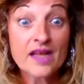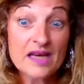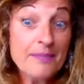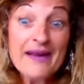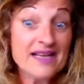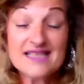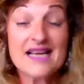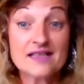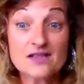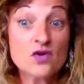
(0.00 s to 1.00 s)
And a panic
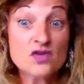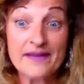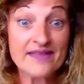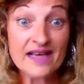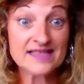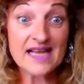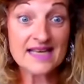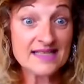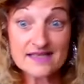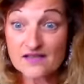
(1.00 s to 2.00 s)
attack is caused by the
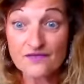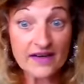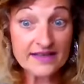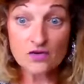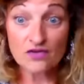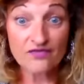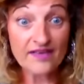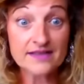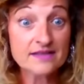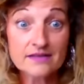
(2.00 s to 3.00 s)
anxiety, it's the fight or
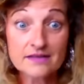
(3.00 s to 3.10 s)
fight